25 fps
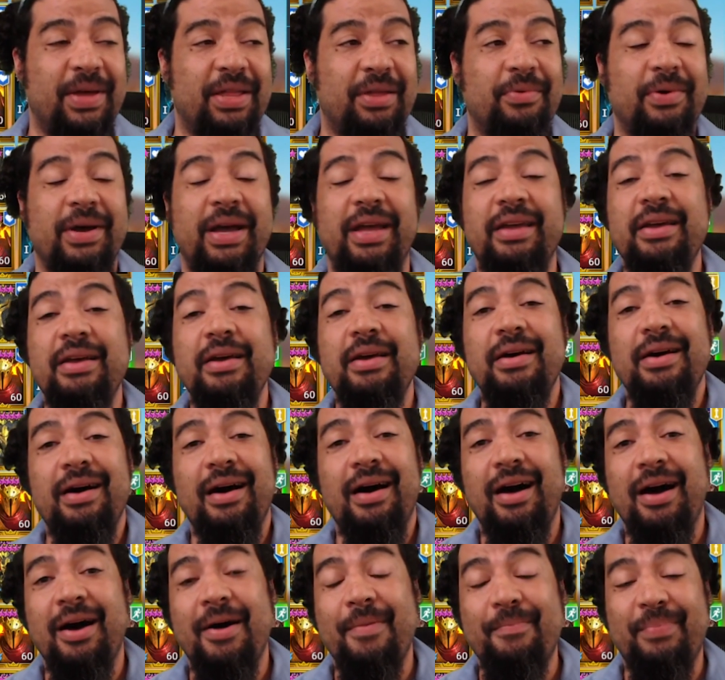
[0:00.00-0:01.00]
by the way.
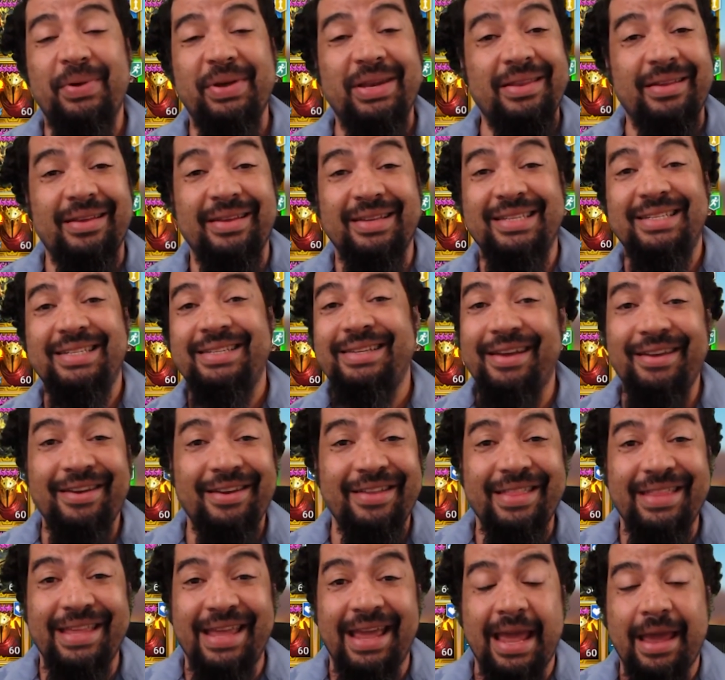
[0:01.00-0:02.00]
But a stun
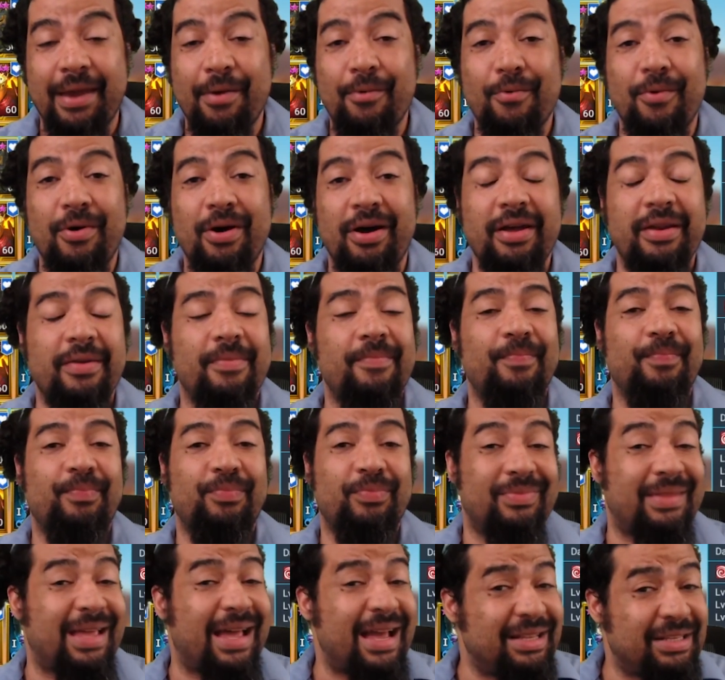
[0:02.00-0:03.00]
on the A1,
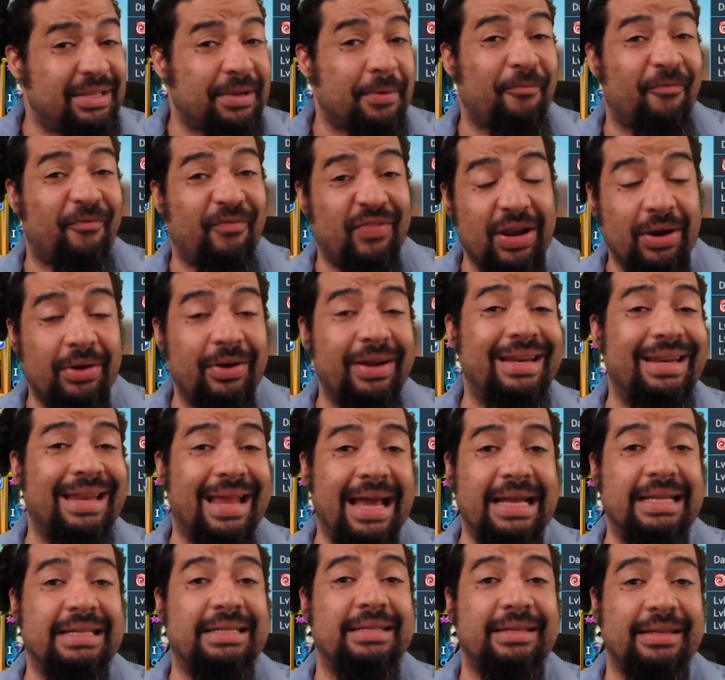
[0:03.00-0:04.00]
that's a very
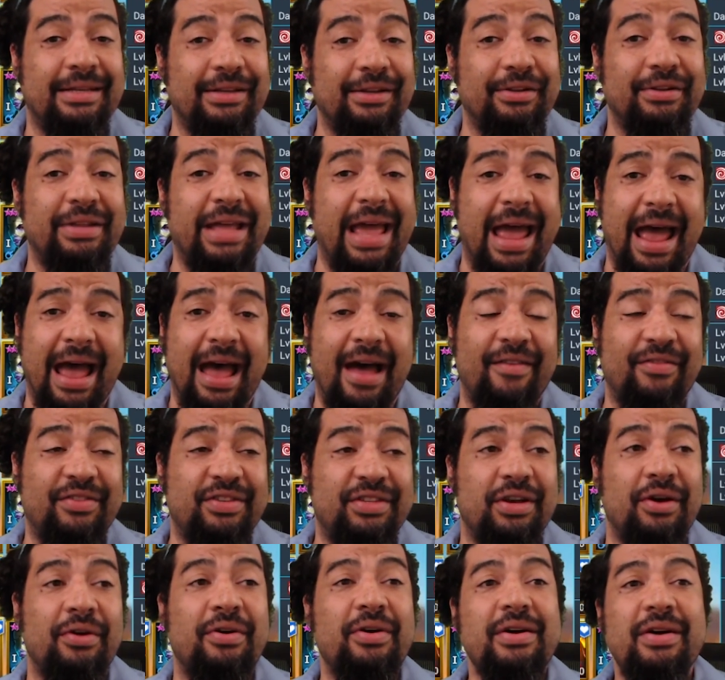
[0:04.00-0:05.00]
nice skill to have.
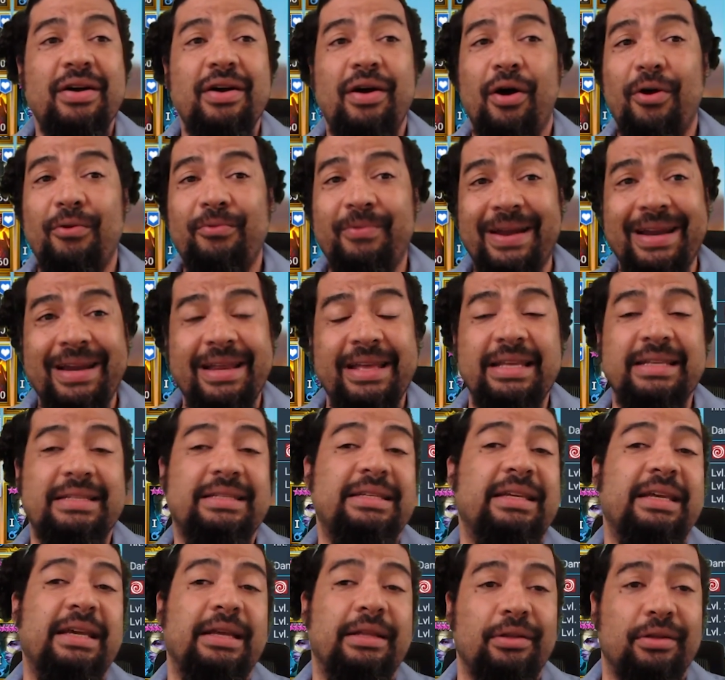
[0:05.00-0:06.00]
So already
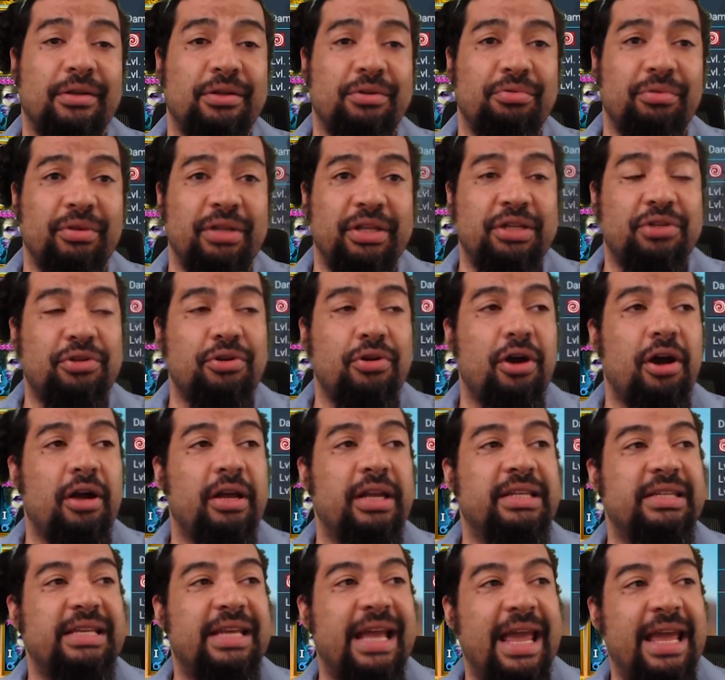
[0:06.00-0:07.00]
his kit looks really strong.
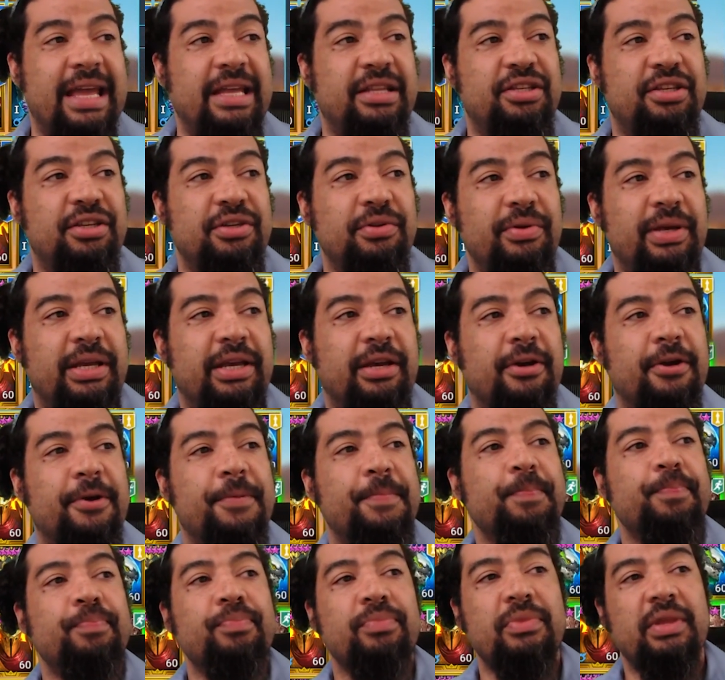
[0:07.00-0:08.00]
His A2
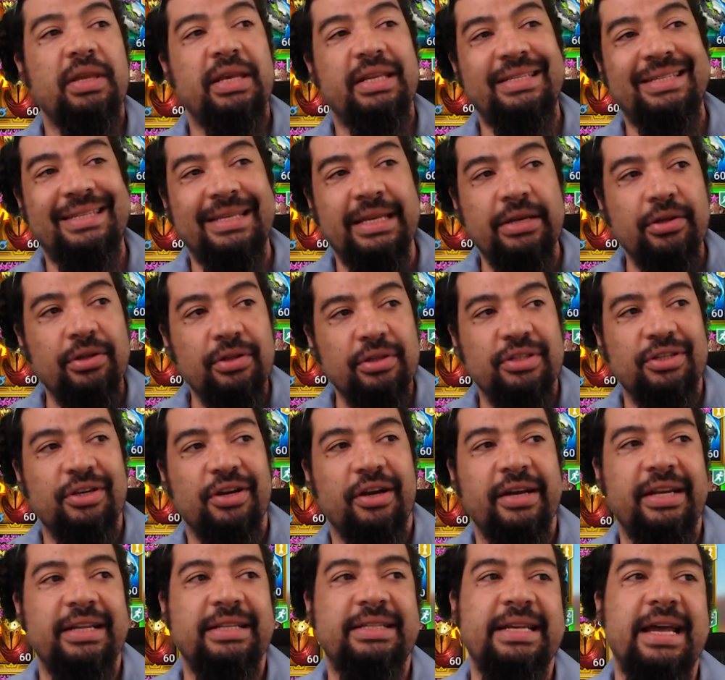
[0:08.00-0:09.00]
here, single
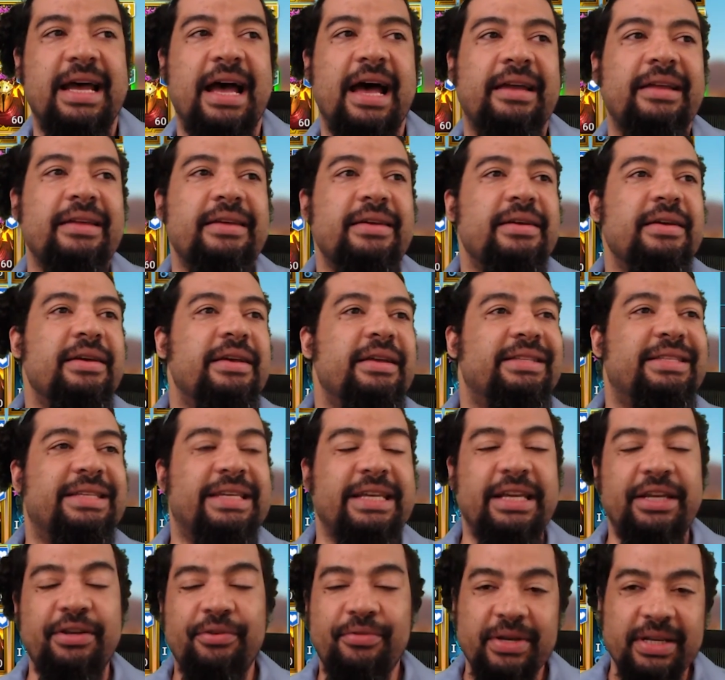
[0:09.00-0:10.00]
target attack,
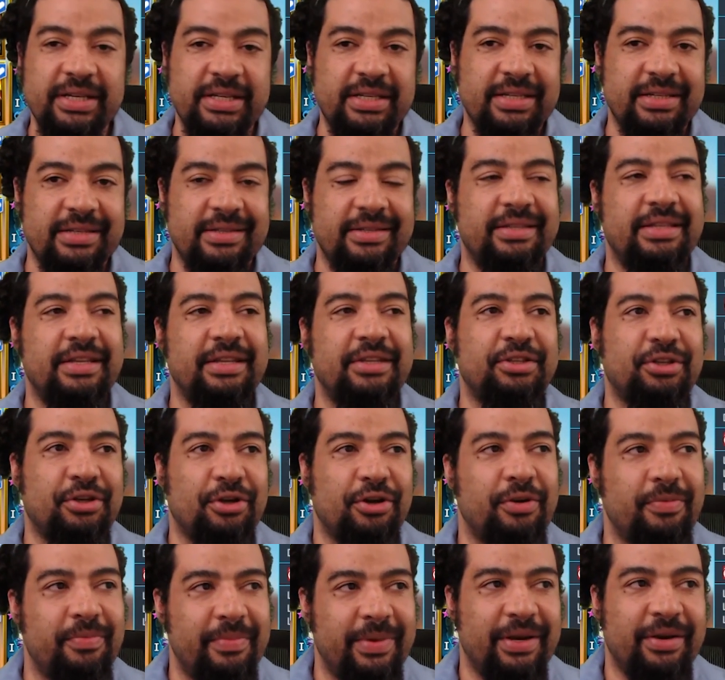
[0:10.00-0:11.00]
decreases the
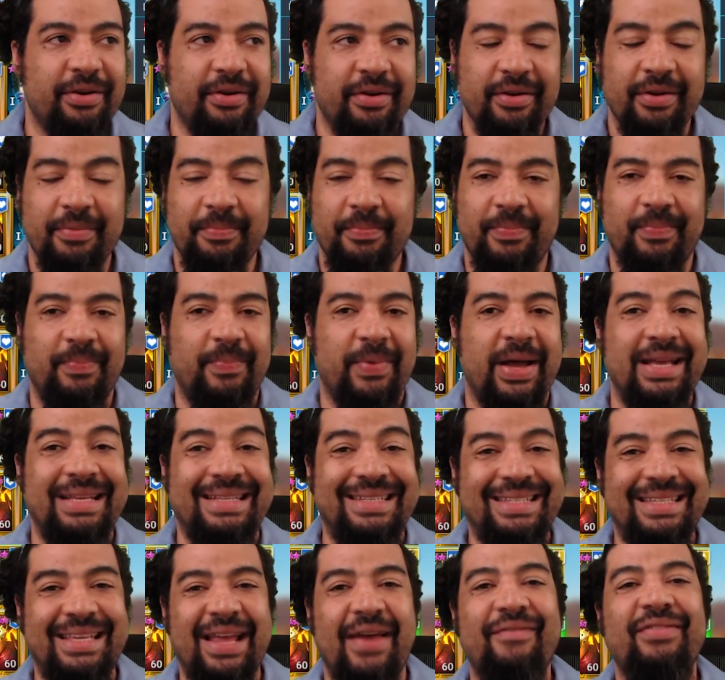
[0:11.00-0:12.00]
turn meter by
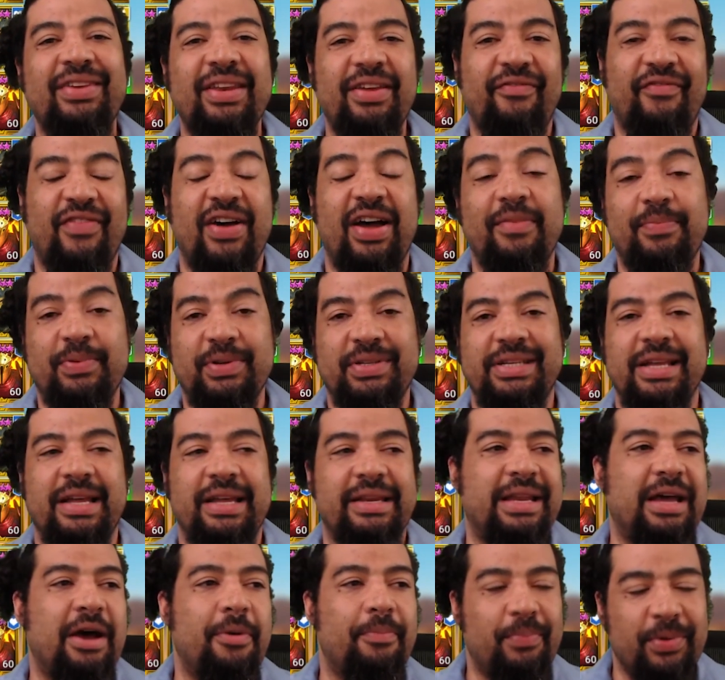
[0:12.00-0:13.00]

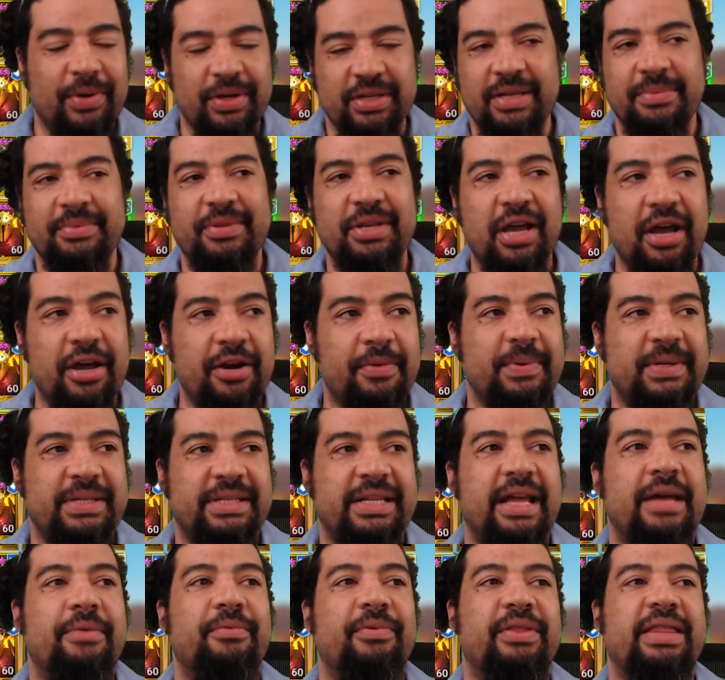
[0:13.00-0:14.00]
75%. Now, books up to
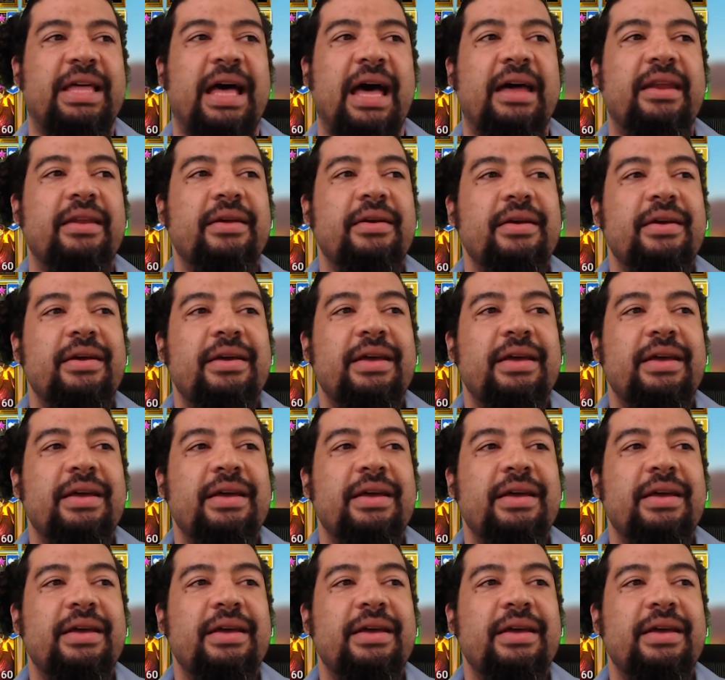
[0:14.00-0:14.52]
100% with that.